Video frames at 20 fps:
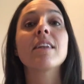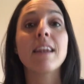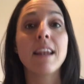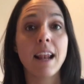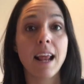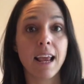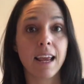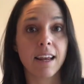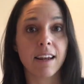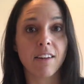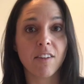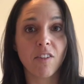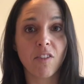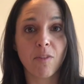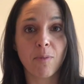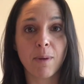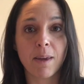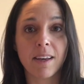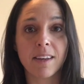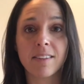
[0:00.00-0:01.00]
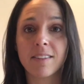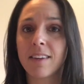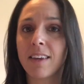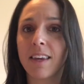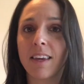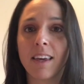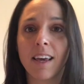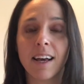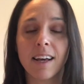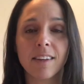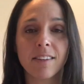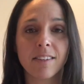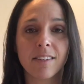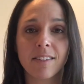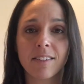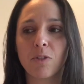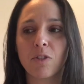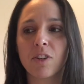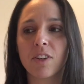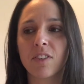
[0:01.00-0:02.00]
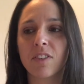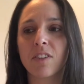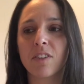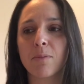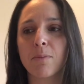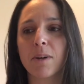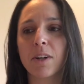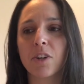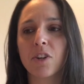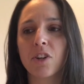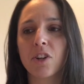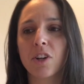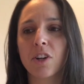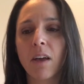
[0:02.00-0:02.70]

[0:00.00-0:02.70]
negative because he has just as much